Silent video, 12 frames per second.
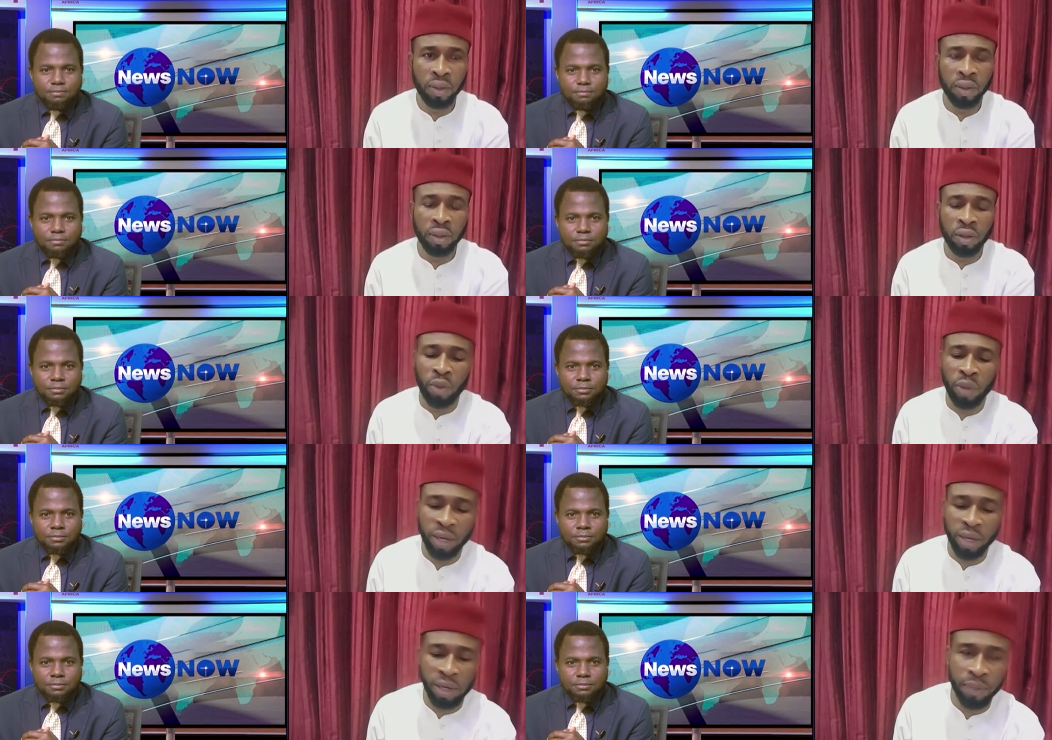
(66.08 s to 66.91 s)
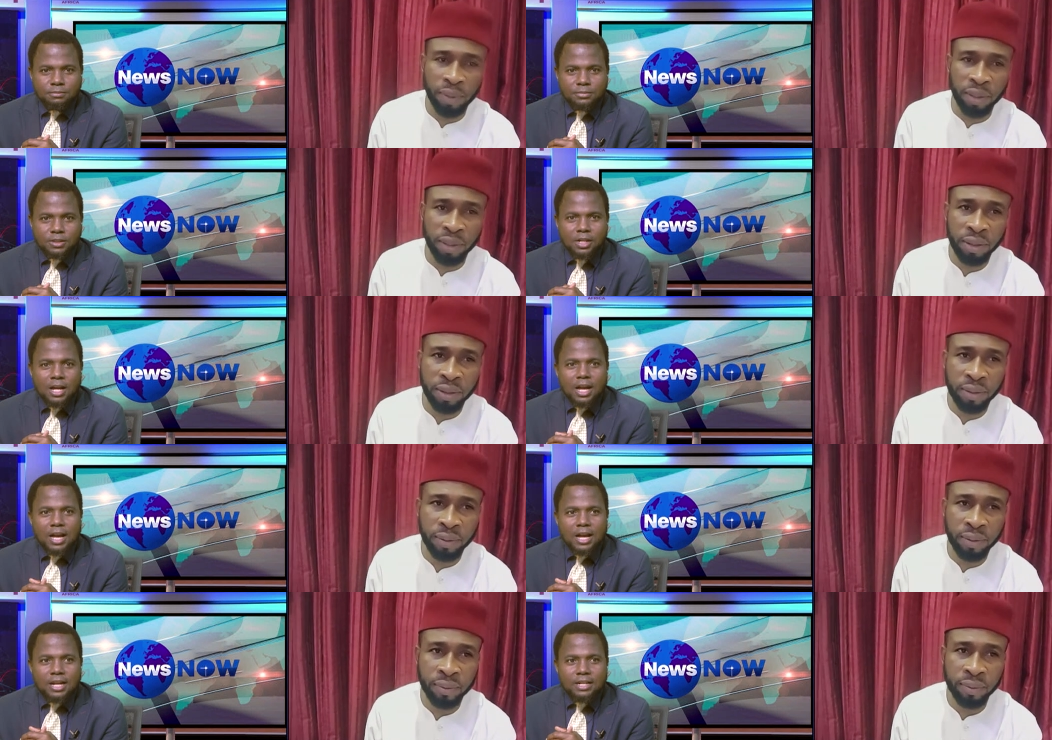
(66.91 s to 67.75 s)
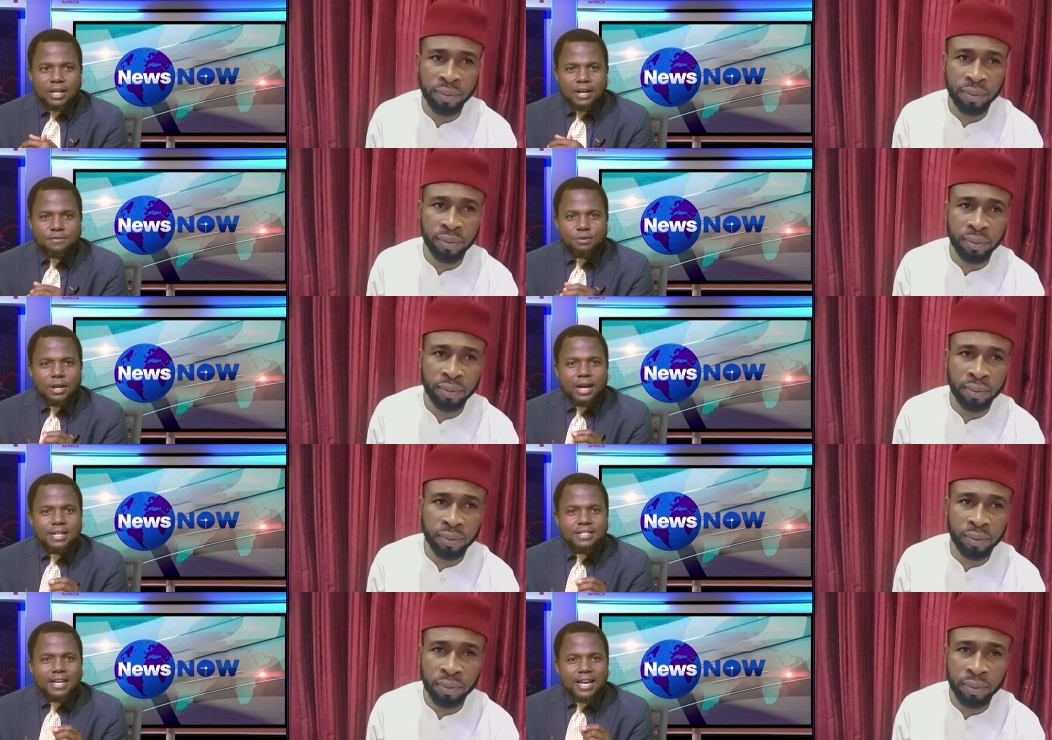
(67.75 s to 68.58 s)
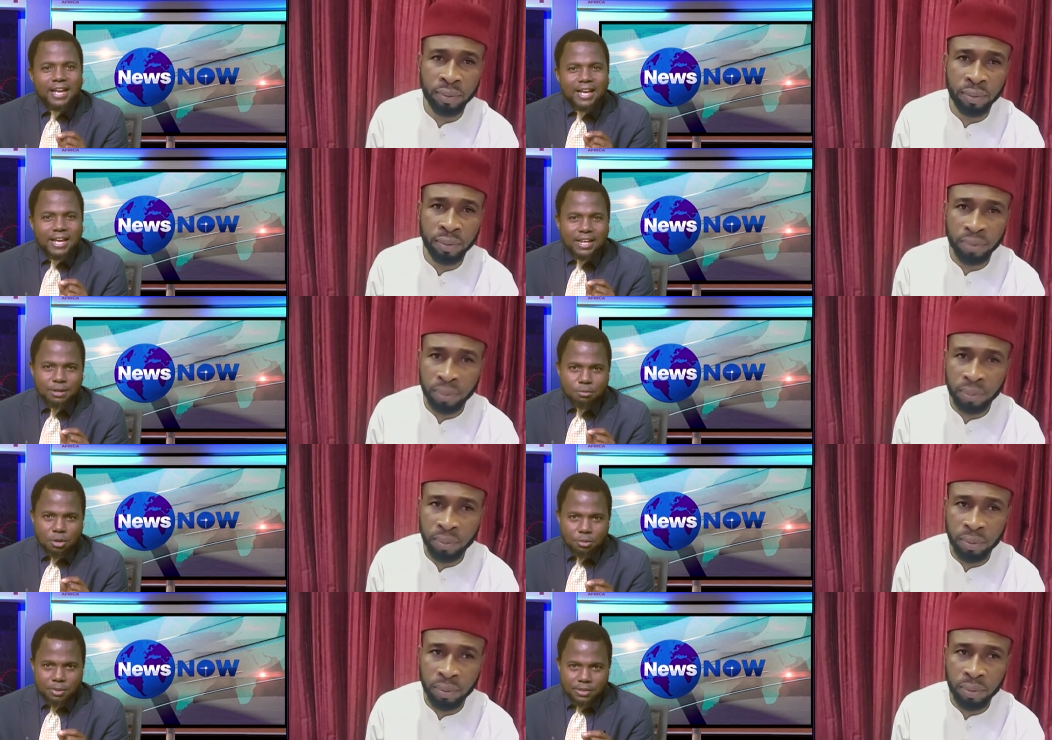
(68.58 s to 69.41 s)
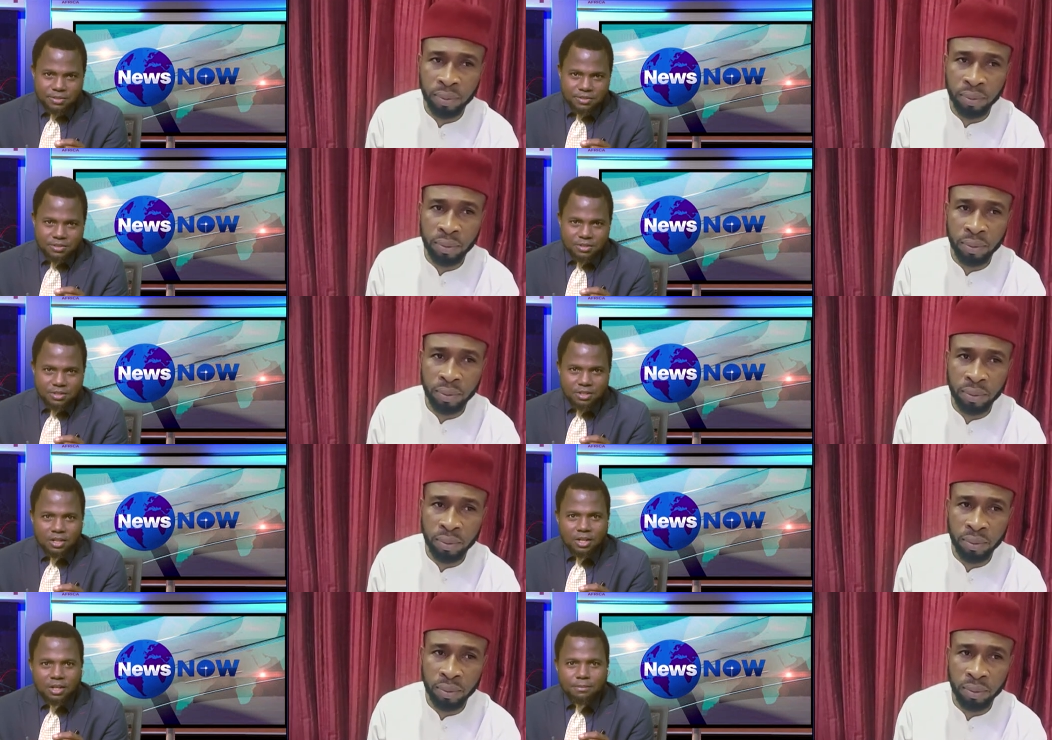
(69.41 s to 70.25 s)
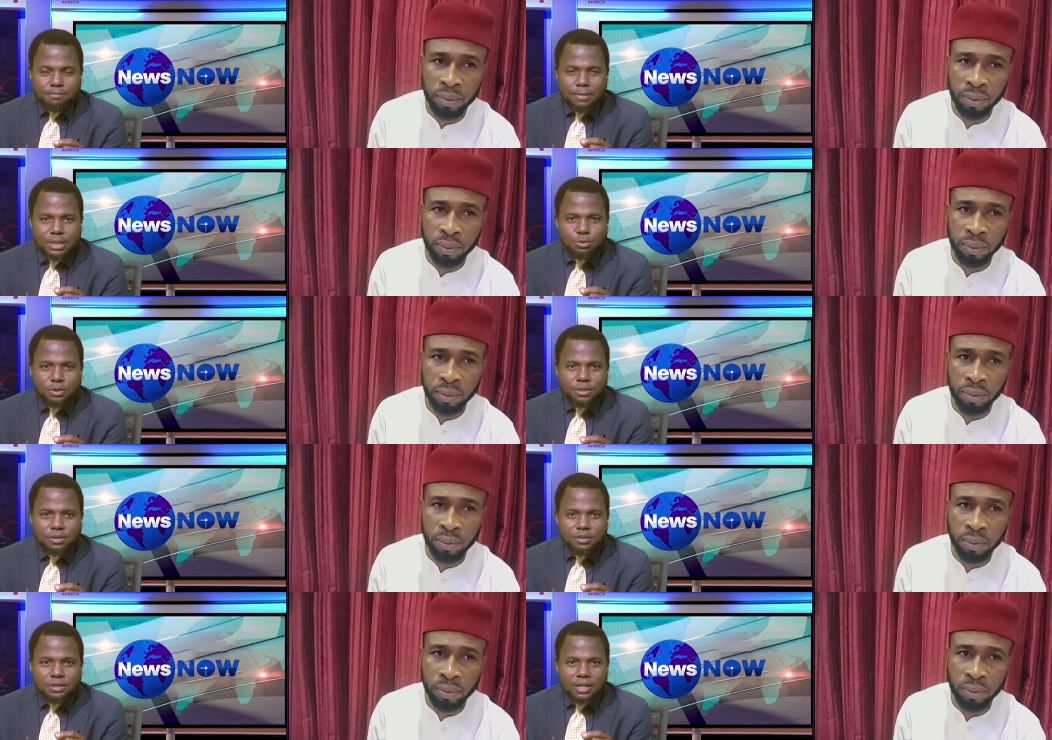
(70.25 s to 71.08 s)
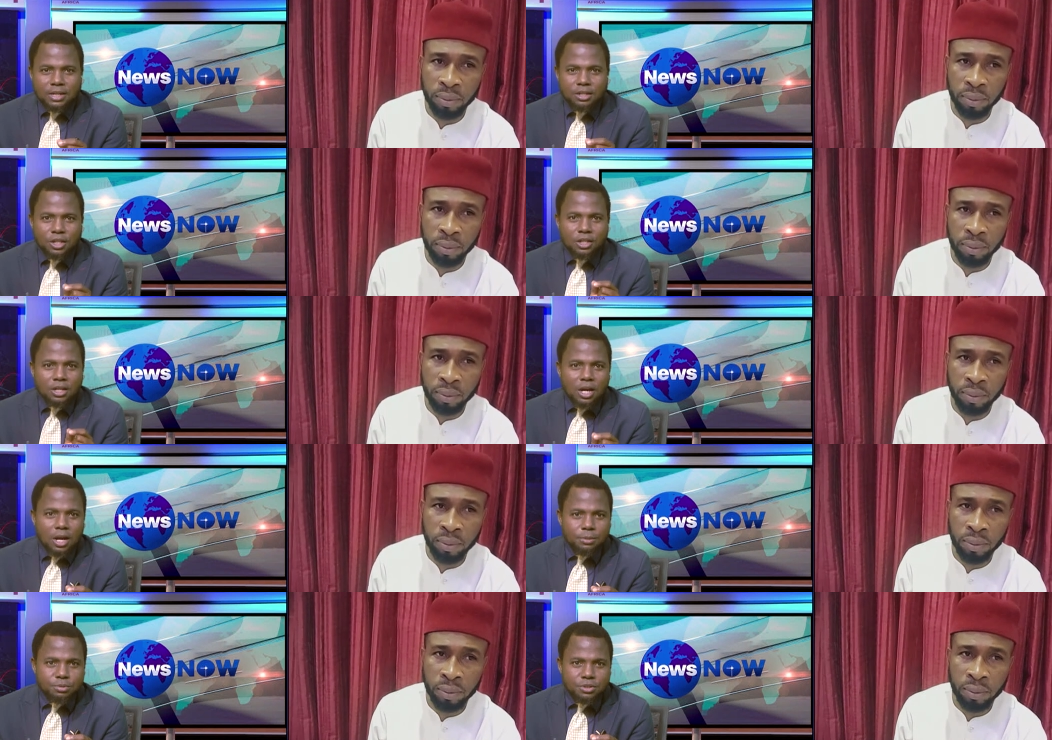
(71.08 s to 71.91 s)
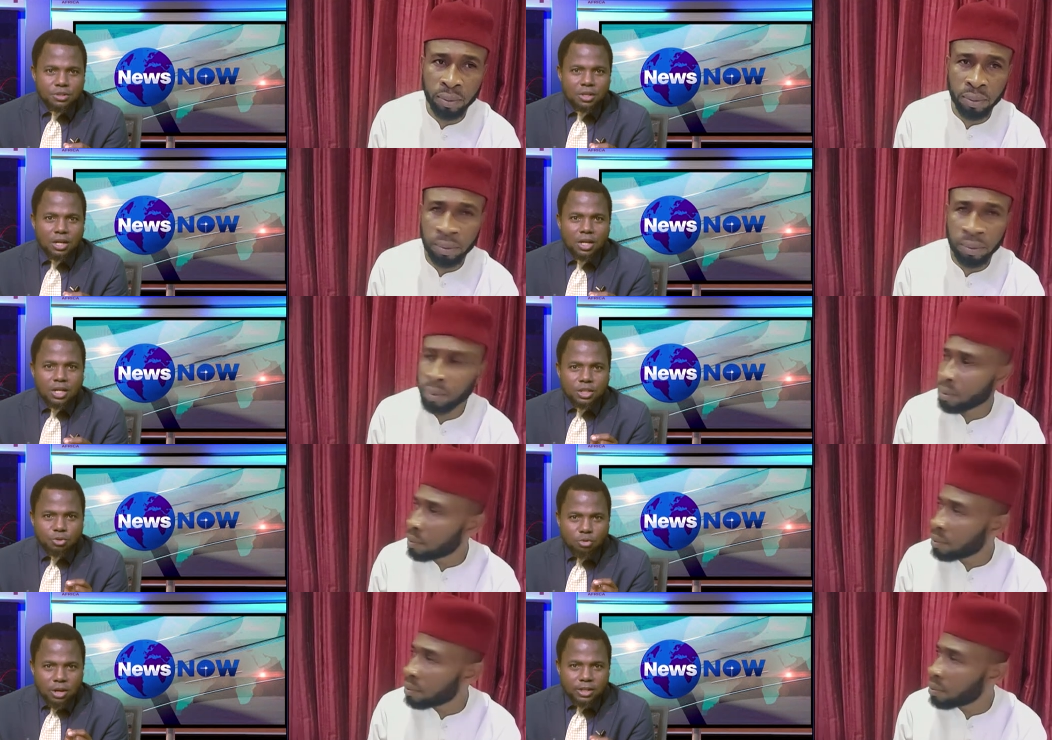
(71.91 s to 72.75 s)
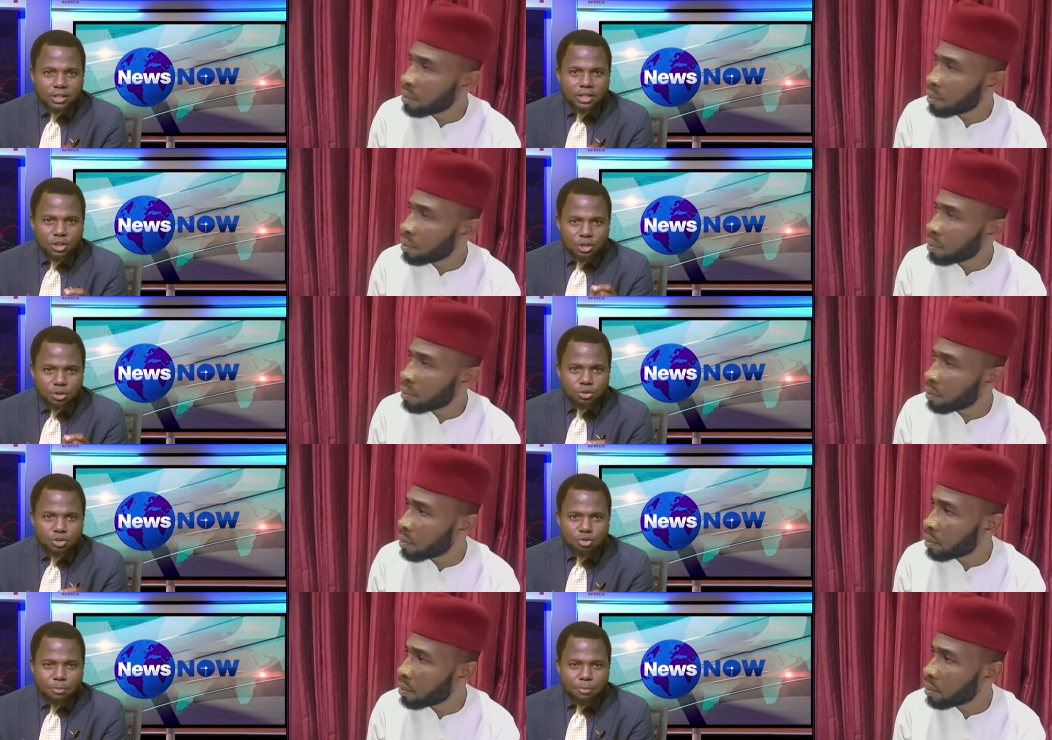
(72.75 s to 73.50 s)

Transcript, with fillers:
Speaker 1: Come again, please.
Speaker 2: Have you at any moment met with any hiccups threatening you to